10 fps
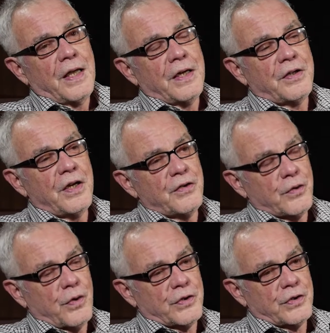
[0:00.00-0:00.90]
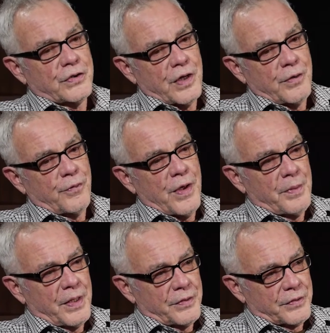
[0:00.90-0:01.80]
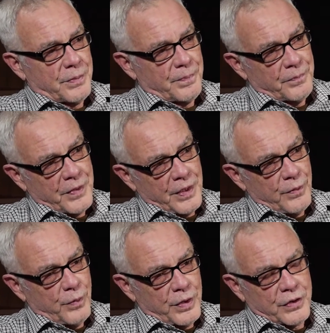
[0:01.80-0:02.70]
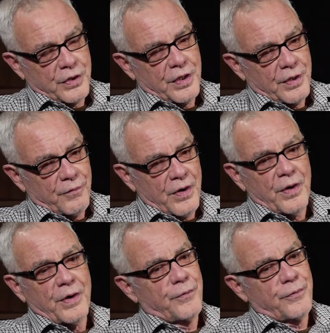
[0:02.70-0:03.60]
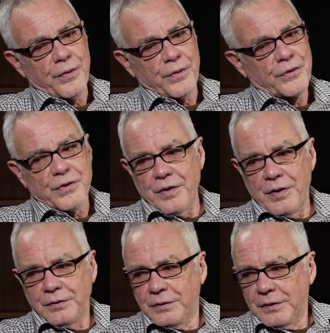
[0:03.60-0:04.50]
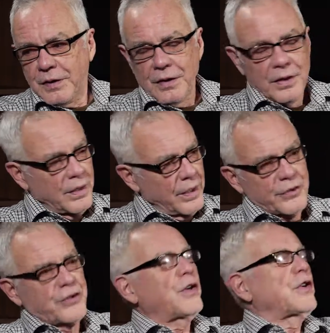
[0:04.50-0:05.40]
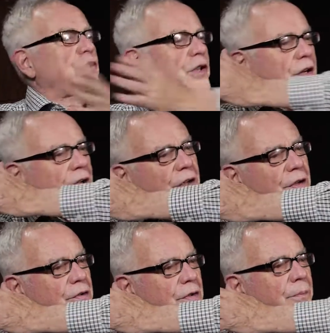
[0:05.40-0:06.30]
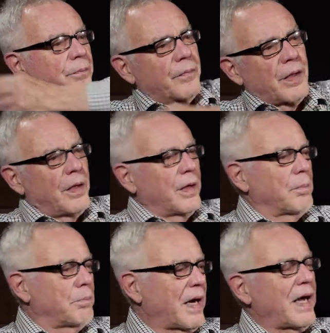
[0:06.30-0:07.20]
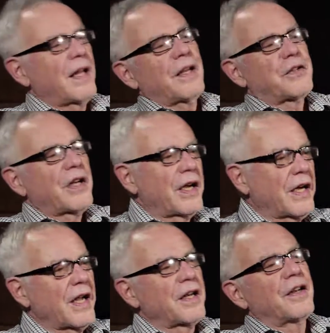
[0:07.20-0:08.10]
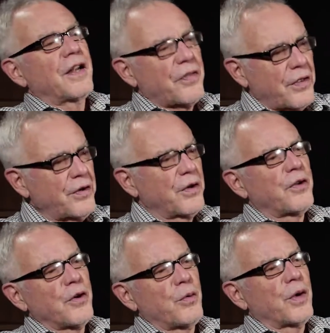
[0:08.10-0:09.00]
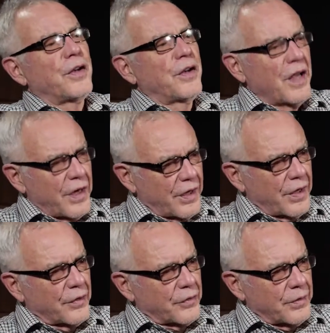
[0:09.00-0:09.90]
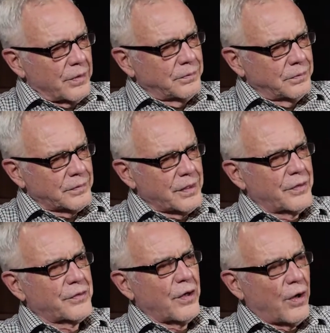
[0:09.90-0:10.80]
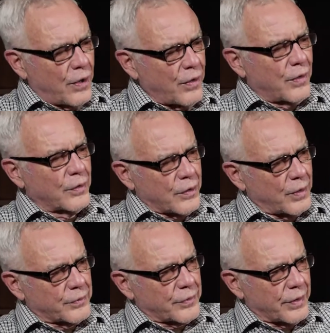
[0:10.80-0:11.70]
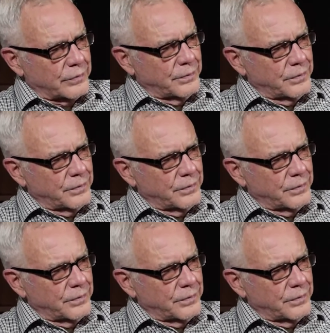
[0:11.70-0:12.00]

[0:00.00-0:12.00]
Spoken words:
They teach courses on feminism in which the very first assertion is, biology ain't got nothing to do with none of this. It's all culture.